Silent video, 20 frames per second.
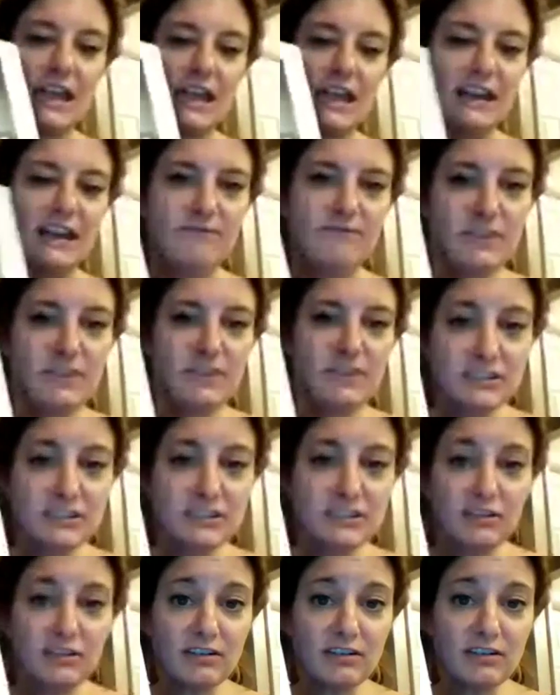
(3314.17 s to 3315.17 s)
And if you're
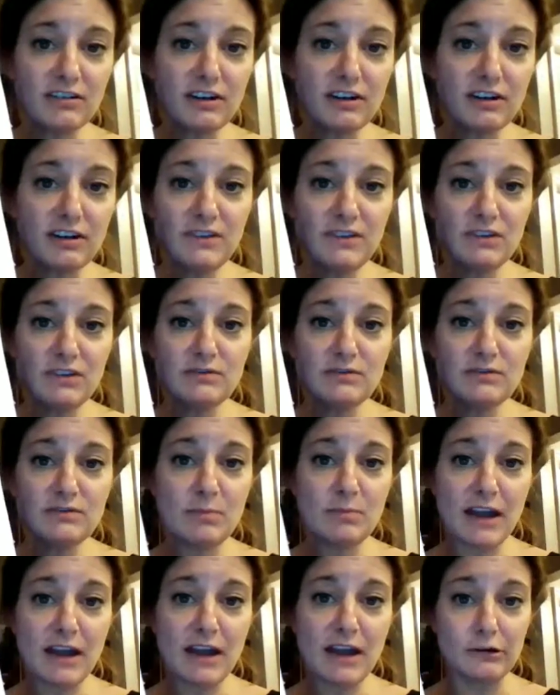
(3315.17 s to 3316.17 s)
still confused
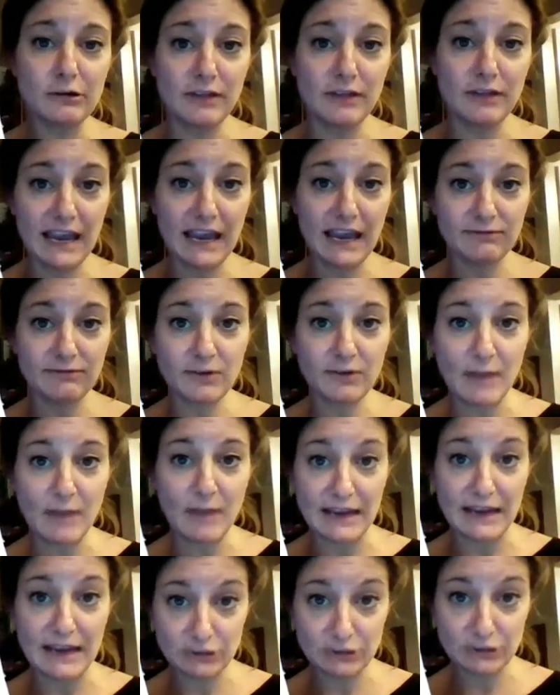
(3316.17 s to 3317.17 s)
about your life from
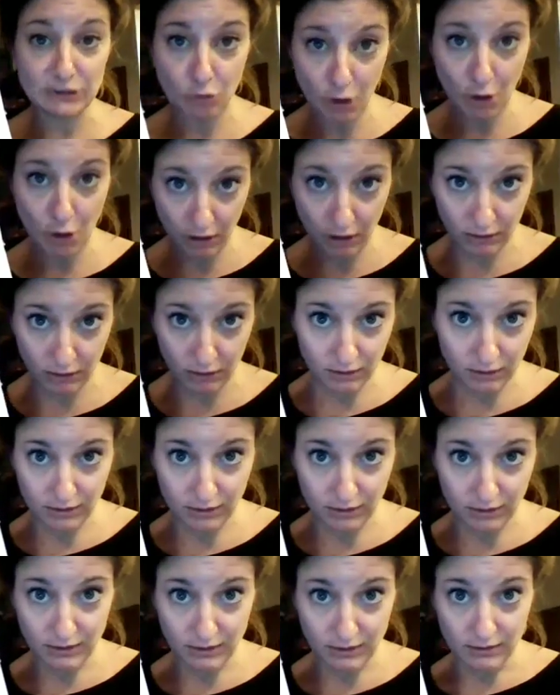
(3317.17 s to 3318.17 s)
high school,
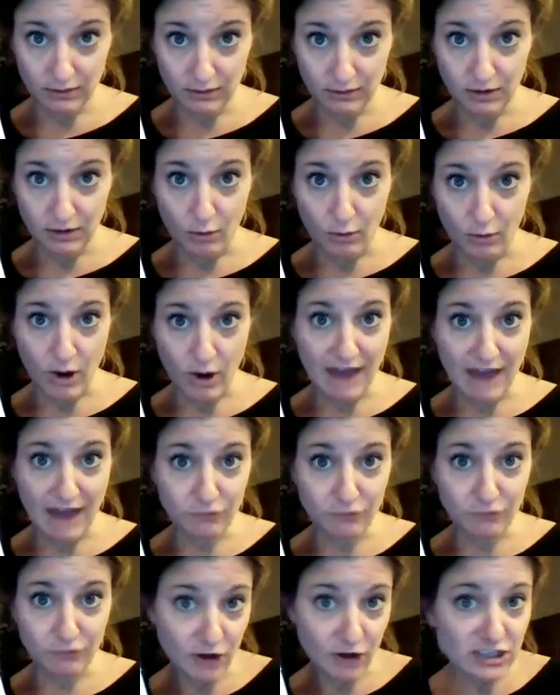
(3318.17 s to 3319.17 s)
or have
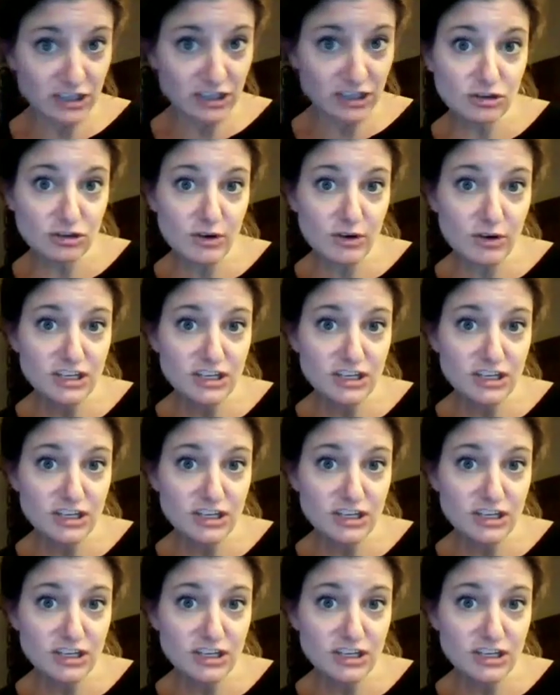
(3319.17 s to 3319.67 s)
grudges towards